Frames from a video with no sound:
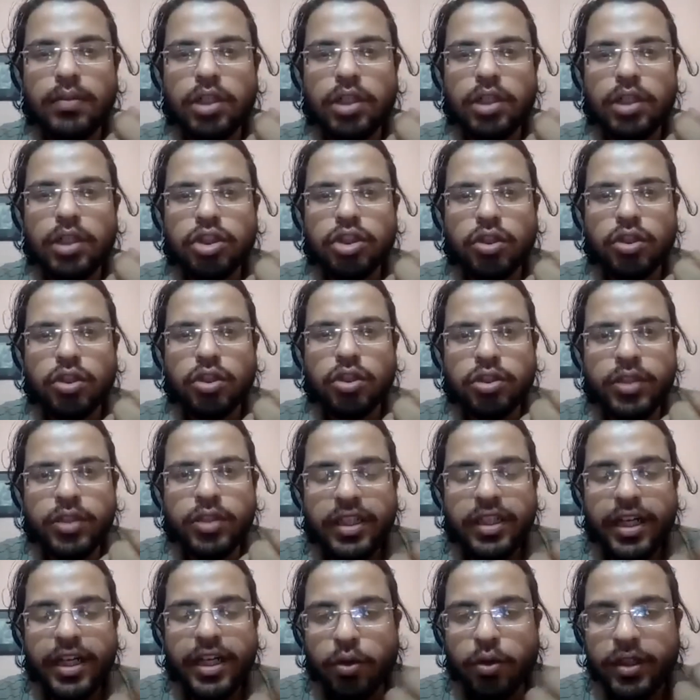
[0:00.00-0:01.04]

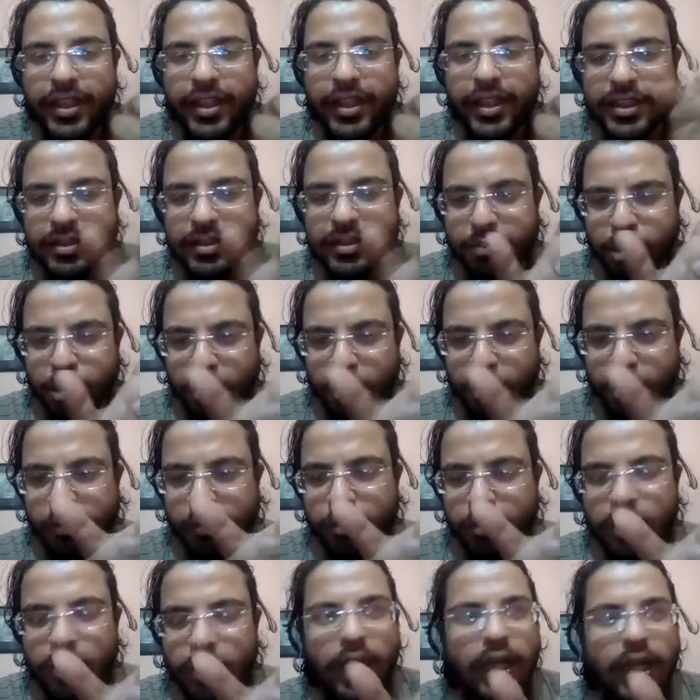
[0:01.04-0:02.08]
Shotoitra wrote this
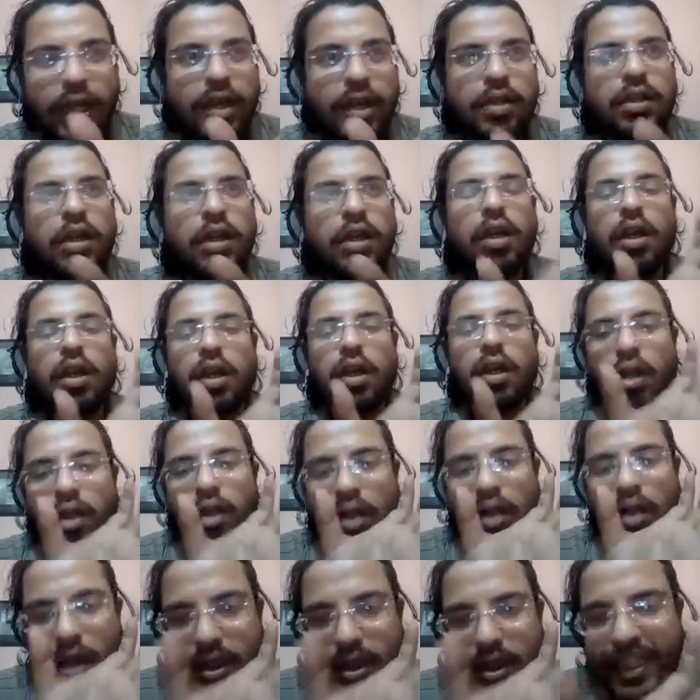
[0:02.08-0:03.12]
beautiful uh,
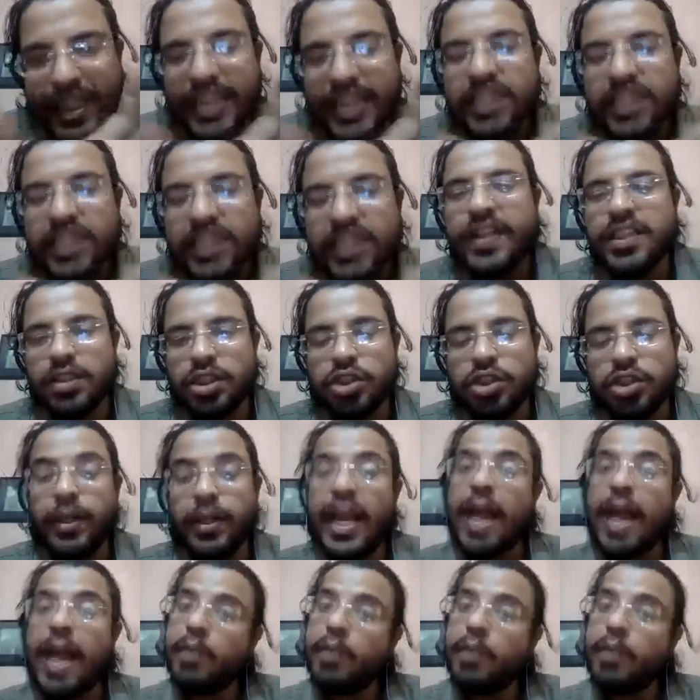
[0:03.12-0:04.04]
uh, science fiction story.